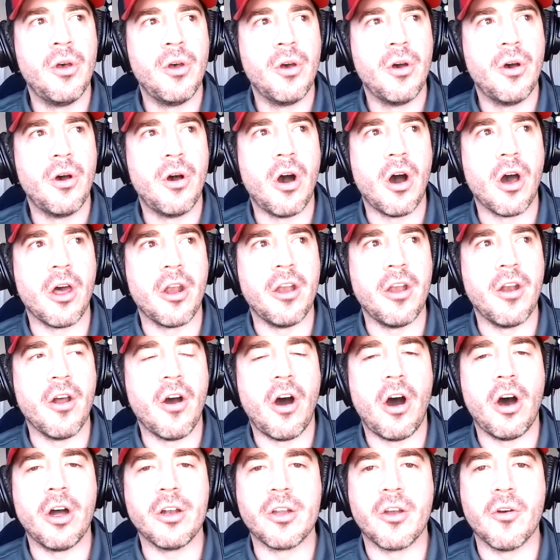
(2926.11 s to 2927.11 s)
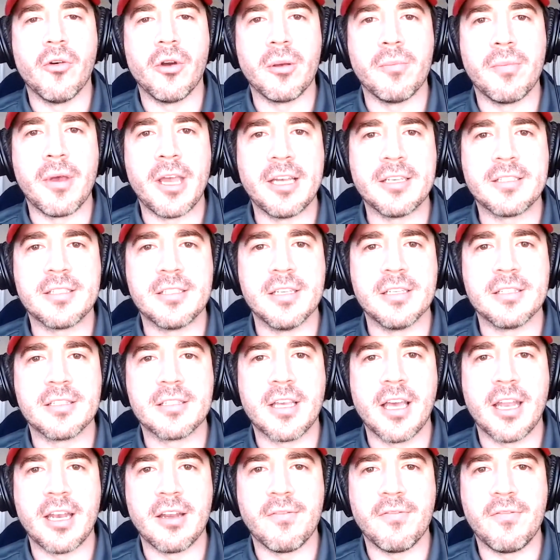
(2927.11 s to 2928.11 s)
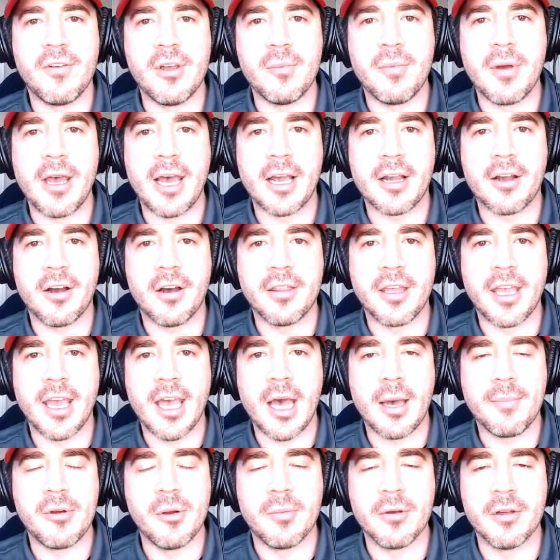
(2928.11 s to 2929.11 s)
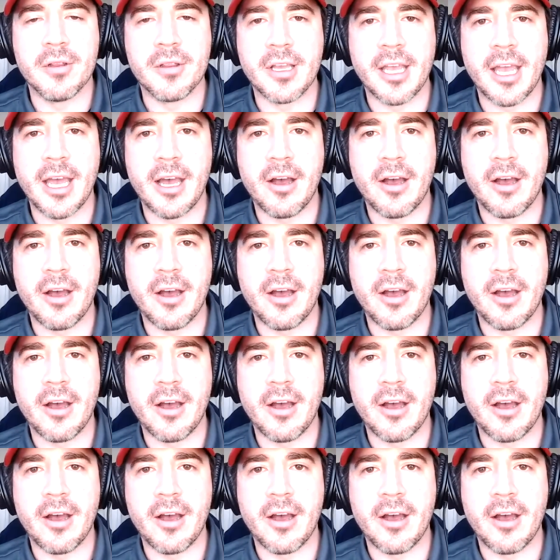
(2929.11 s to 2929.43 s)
on an ongoing basis, getting feedback on the app you're building out.